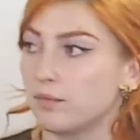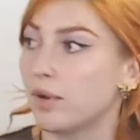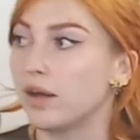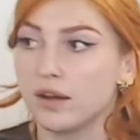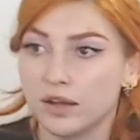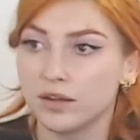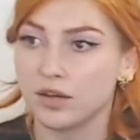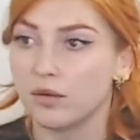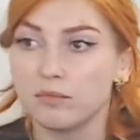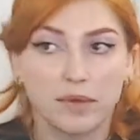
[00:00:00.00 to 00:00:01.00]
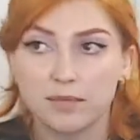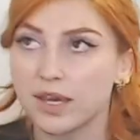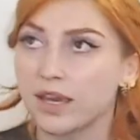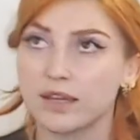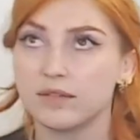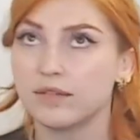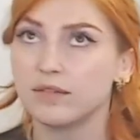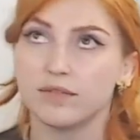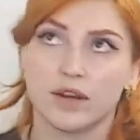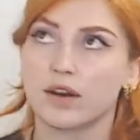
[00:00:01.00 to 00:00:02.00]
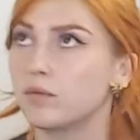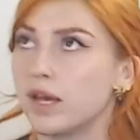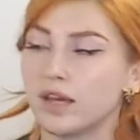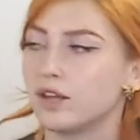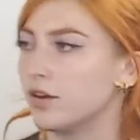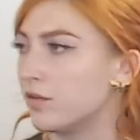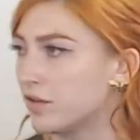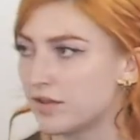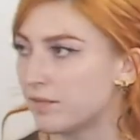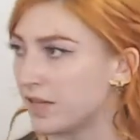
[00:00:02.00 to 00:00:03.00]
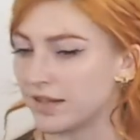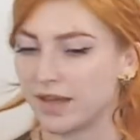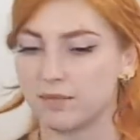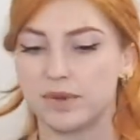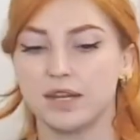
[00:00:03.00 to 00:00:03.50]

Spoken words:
but maybe I can figure out a way, something like that.